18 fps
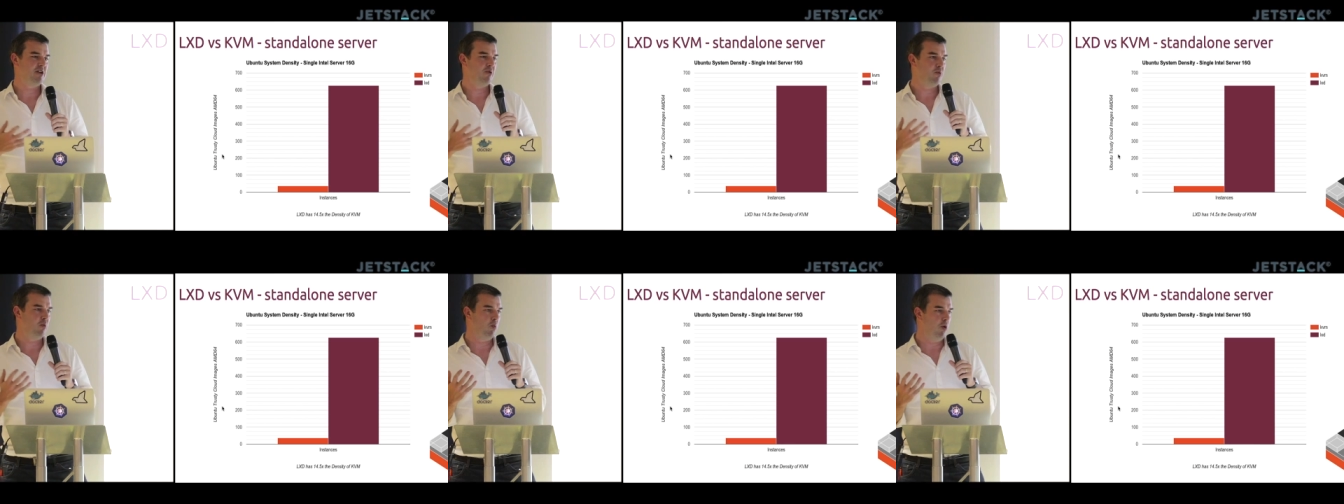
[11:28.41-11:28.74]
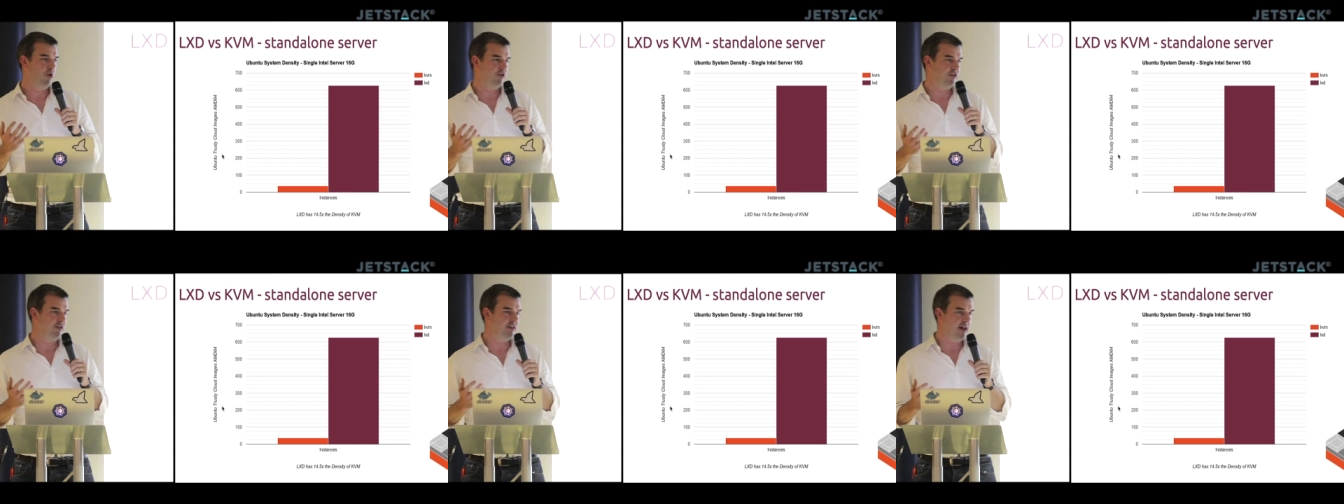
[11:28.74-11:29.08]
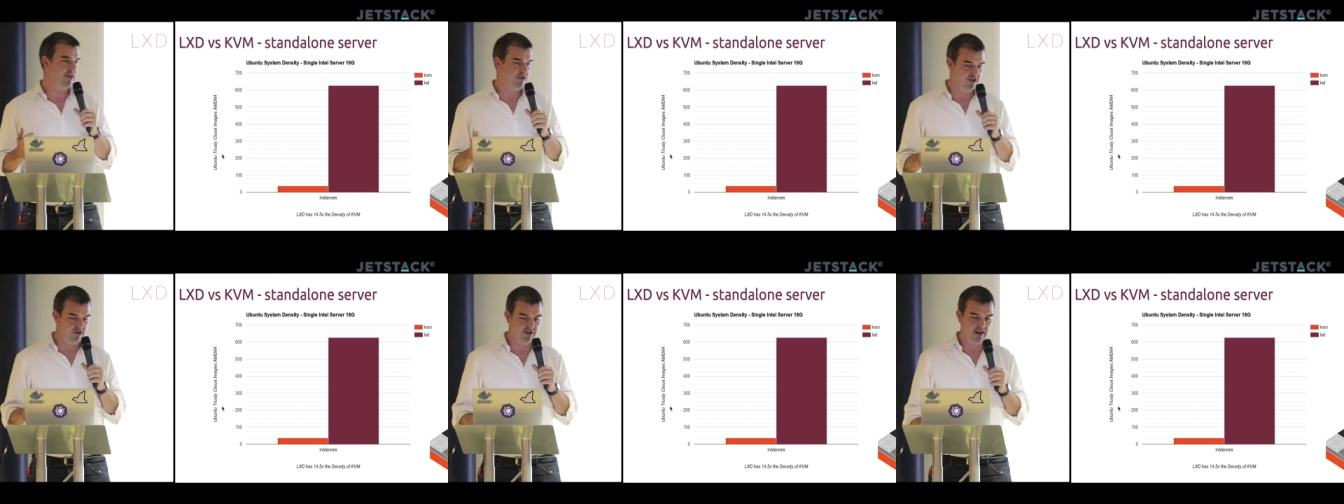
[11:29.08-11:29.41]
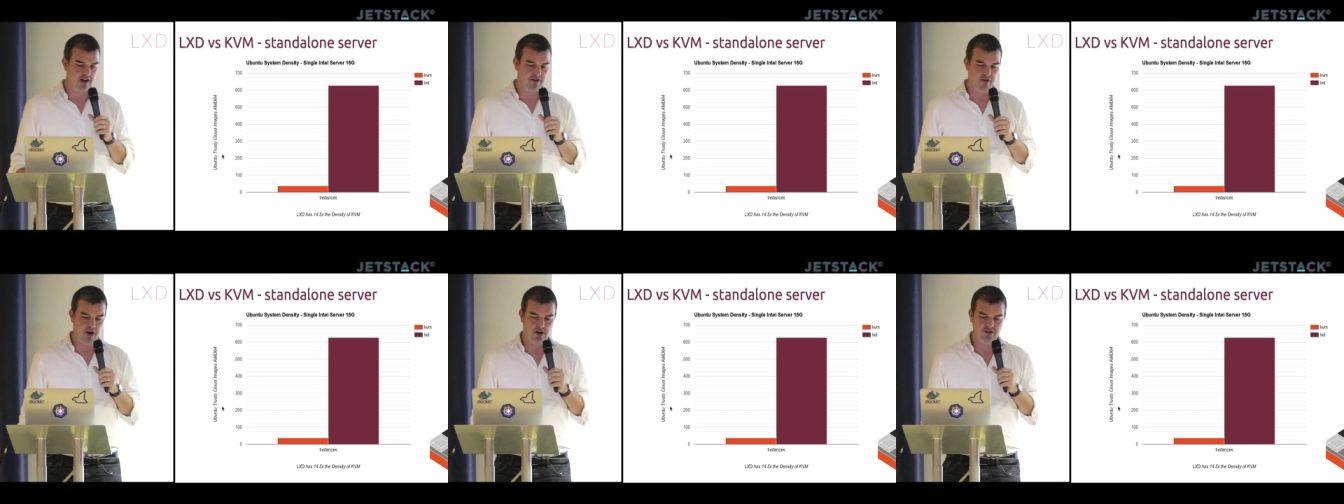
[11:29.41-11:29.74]
You know, what's the
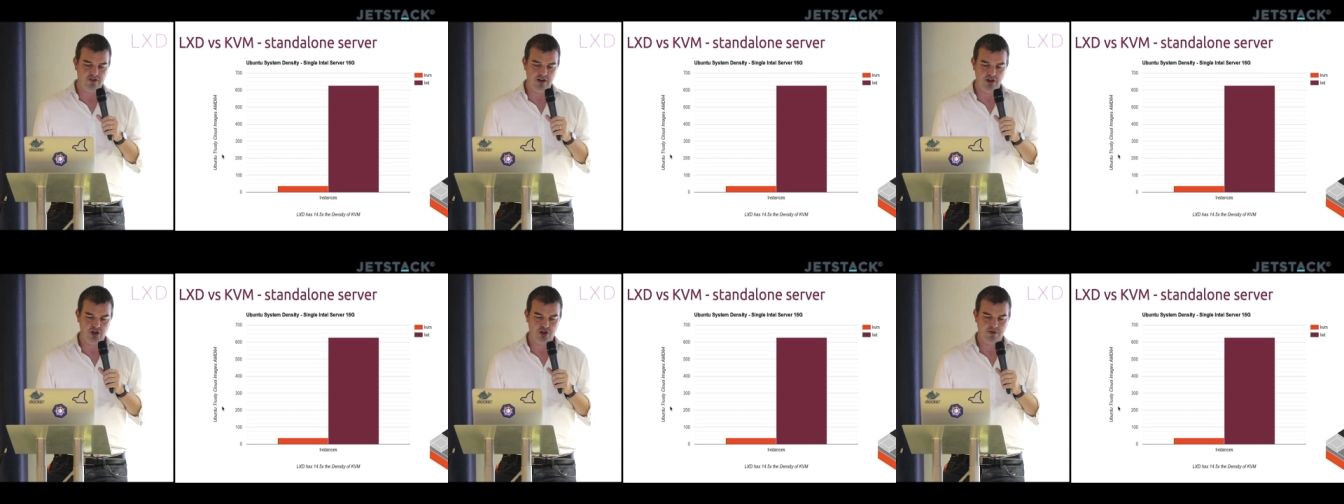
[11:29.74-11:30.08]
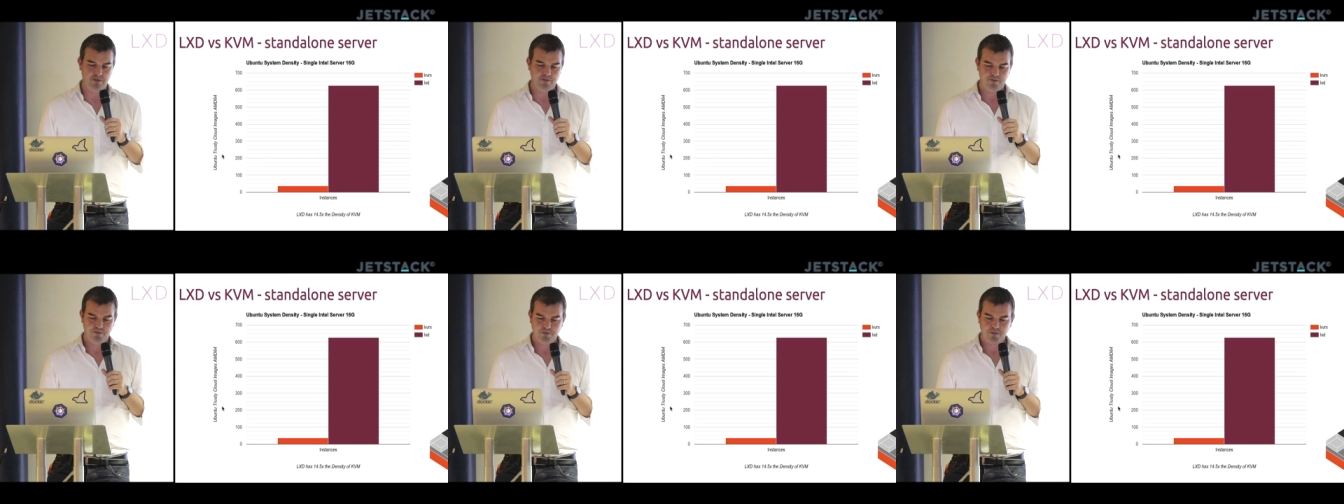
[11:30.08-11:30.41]
density advantage?